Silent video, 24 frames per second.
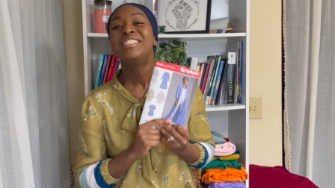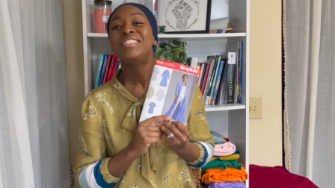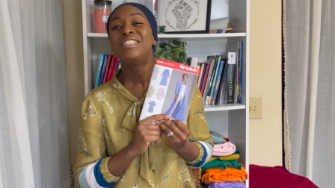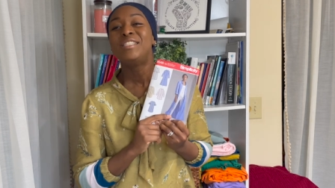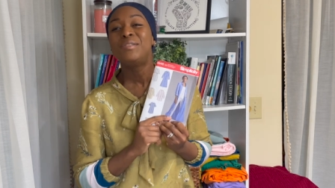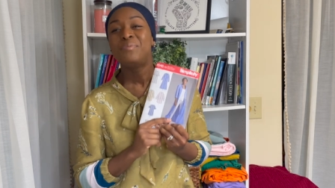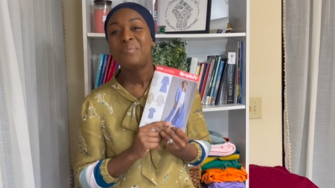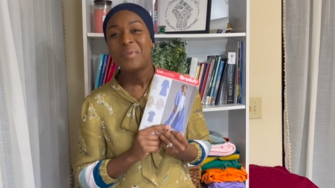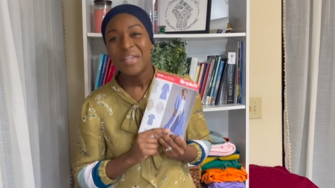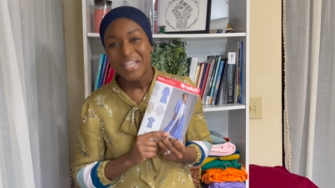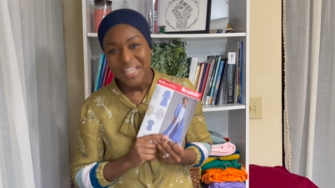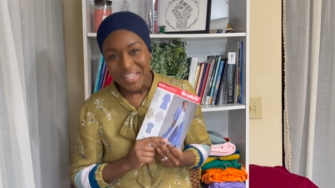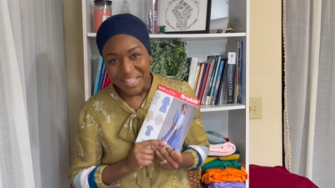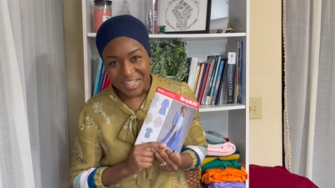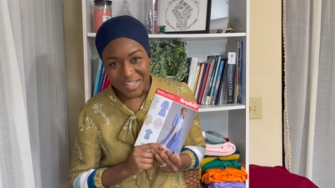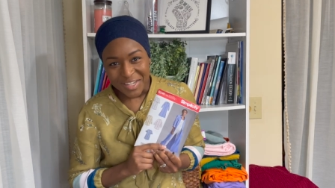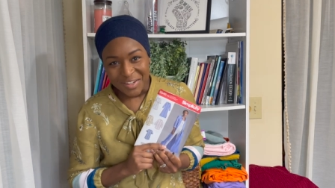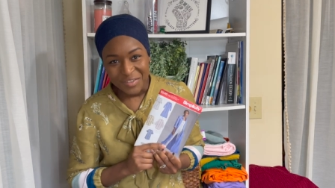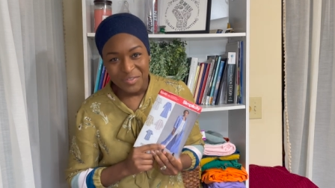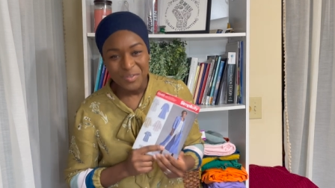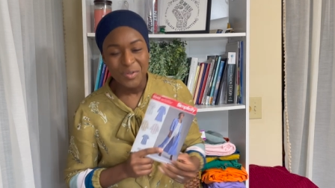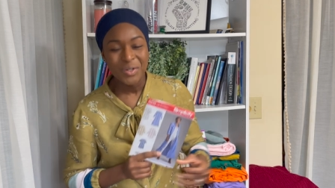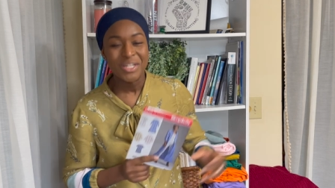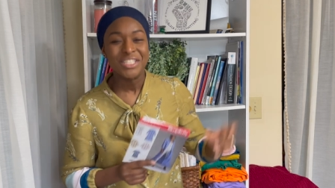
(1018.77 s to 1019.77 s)
Speaking
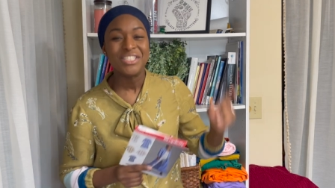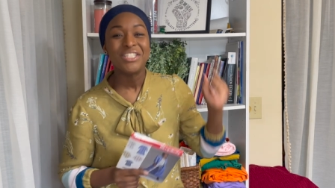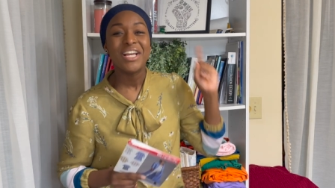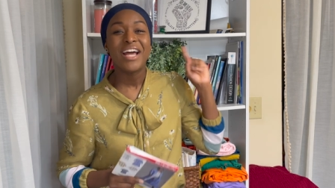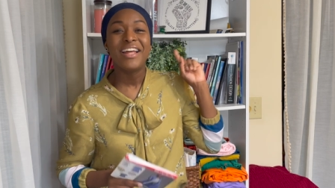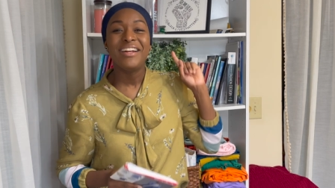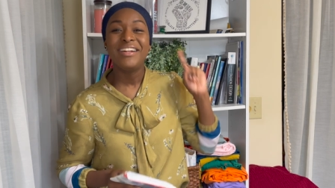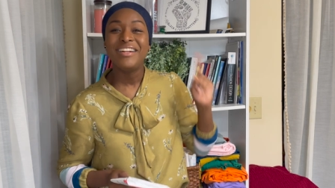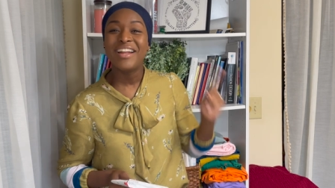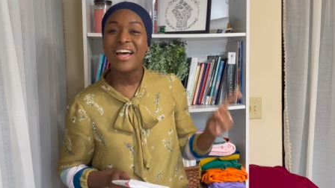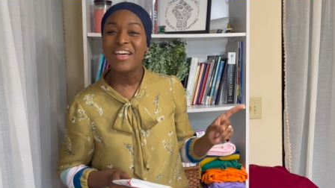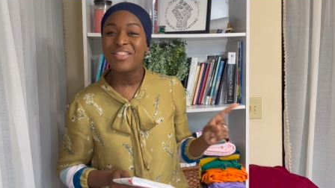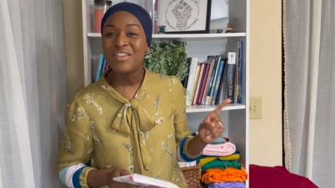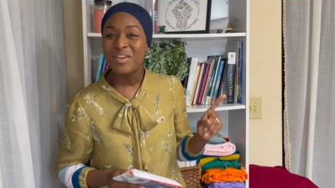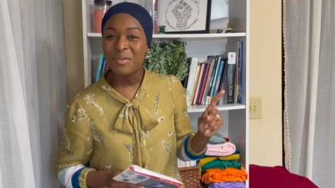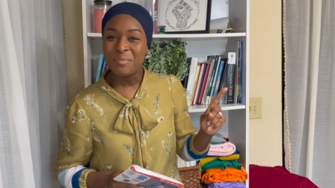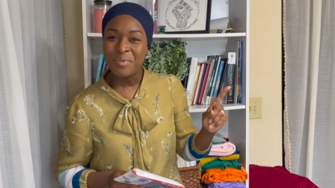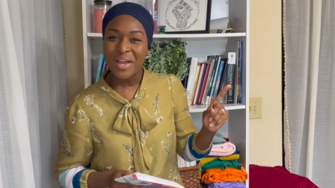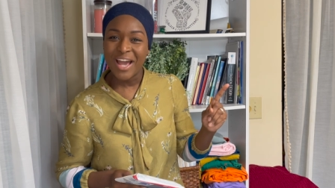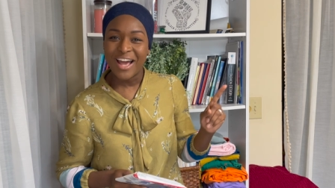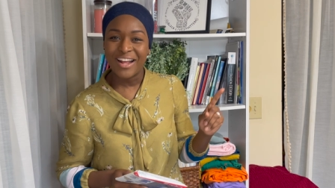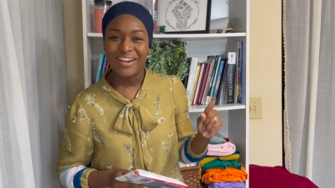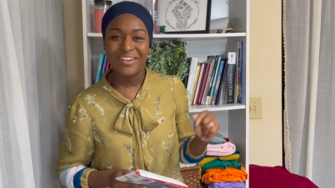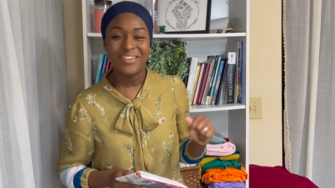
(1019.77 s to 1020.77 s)
of which, another
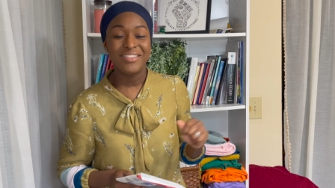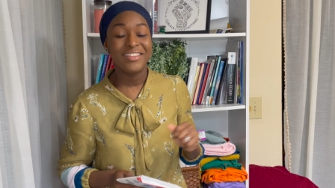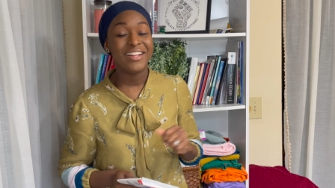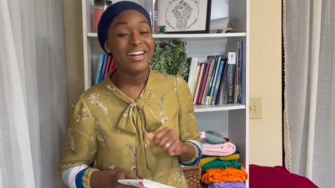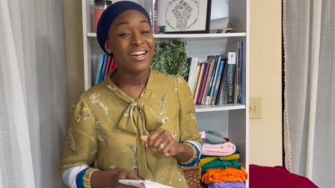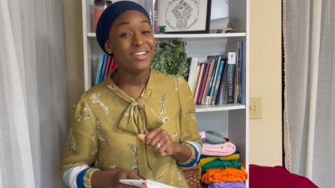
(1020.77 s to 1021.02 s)
pattern that